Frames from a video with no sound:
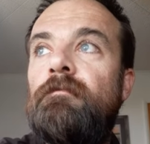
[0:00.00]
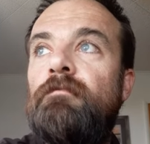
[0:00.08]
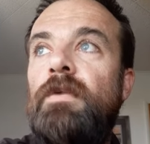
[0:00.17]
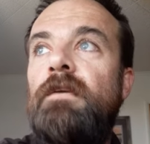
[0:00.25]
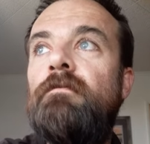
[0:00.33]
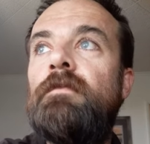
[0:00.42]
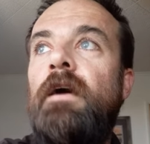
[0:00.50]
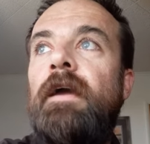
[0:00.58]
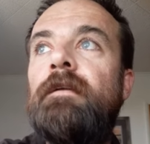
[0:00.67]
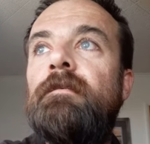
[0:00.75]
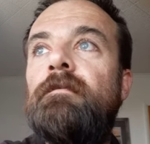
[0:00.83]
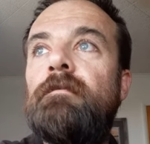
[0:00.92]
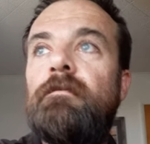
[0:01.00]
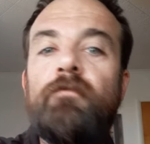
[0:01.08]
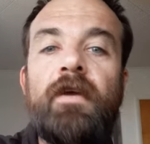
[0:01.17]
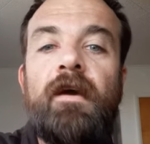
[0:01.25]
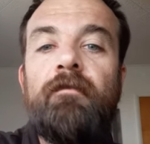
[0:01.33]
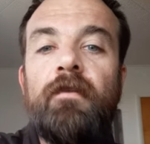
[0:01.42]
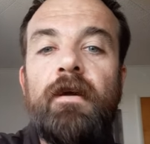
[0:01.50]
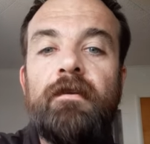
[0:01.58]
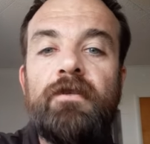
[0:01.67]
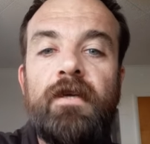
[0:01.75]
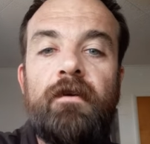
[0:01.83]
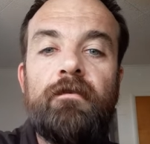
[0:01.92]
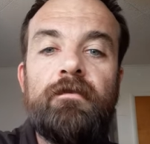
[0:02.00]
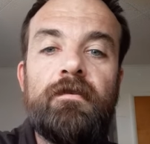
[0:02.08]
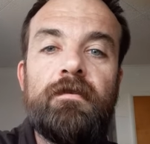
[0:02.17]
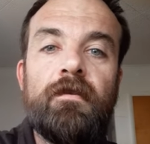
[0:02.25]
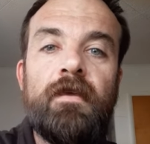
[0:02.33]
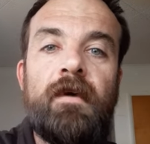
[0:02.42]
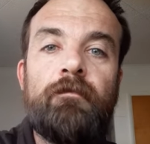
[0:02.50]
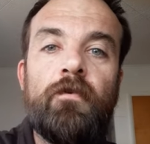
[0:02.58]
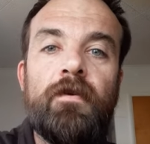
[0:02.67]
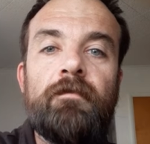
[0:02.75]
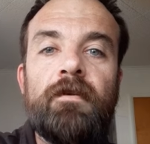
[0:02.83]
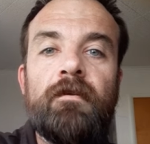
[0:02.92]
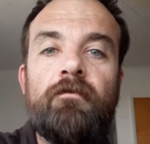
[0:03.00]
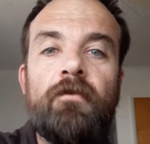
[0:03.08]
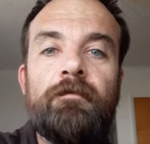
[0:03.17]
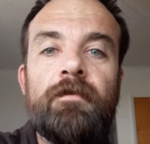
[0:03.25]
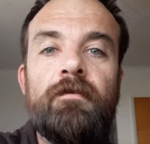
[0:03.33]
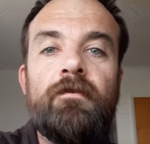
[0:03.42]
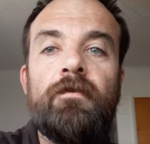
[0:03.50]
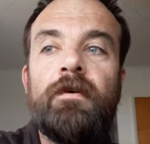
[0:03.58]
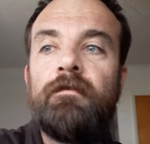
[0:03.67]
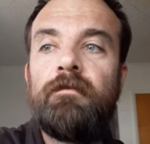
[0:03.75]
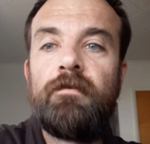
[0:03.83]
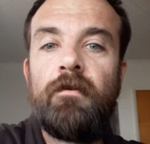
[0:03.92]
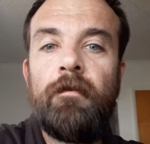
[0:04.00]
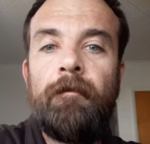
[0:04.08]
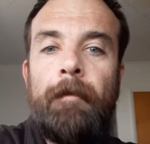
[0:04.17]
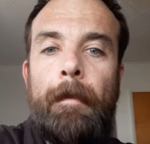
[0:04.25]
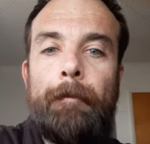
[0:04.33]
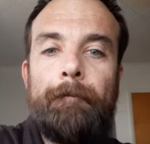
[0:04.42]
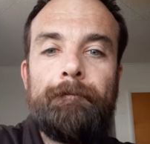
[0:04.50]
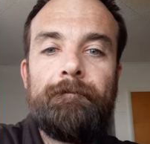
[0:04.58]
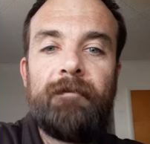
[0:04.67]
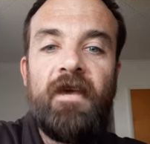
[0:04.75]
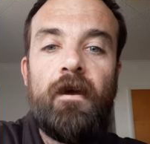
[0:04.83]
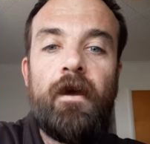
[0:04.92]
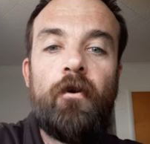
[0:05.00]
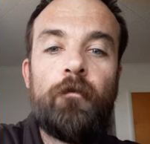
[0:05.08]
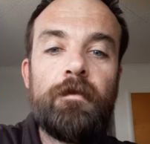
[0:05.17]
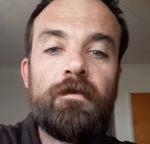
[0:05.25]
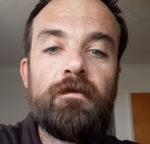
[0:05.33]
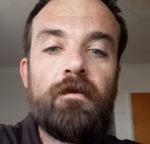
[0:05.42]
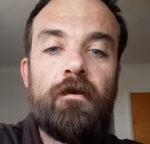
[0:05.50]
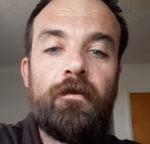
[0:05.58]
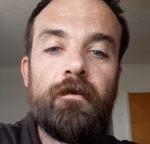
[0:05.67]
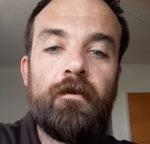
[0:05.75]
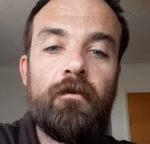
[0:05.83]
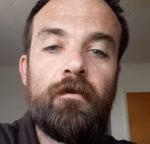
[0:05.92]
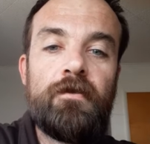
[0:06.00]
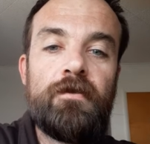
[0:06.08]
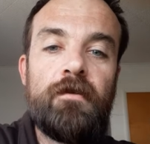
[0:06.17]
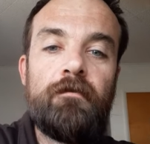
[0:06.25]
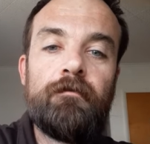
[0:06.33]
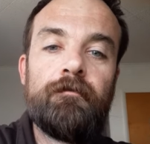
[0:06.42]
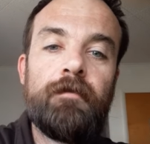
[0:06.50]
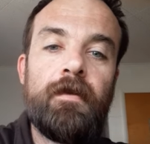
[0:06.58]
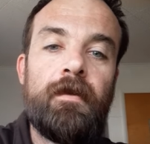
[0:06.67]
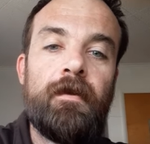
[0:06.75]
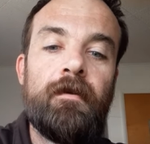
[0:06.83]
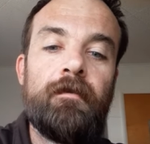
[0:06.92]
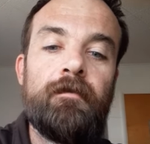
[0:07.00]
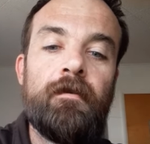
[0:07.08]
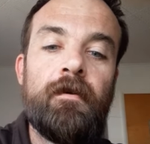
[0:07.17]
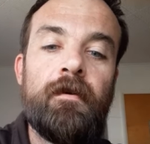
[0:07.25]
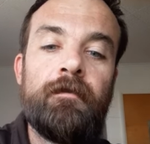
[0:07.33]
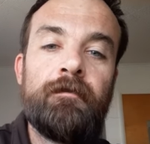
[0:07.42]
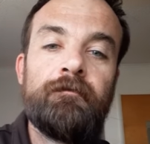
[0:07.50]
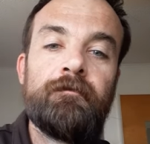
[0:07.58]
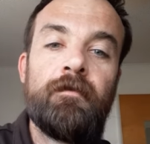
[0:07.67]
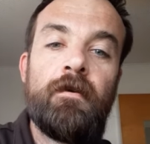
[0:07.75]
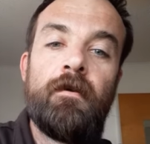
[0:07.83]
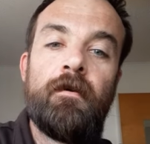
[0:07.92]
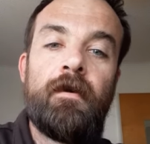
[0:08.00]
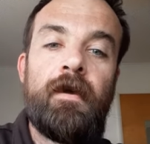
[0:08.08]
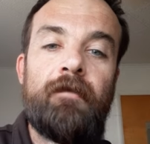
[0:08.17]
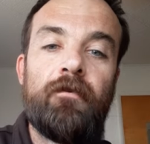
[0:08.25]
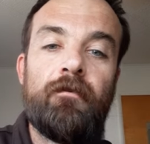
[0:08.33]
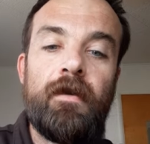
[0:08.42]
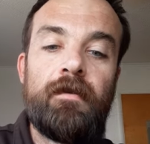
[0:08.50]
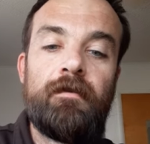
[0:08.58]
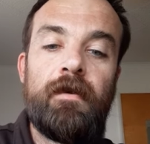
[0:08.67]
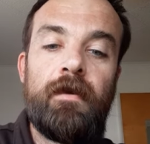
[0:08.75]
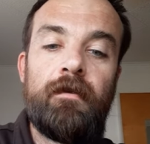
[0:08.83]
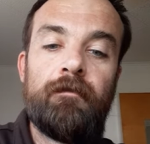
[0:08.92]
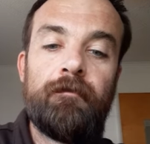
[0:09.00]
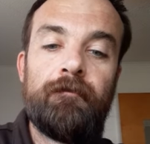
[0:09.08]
be united we have a lot of challenges to that, but we've been equipped to do it. So I hope this has all encouraged you, and uh, have a great day.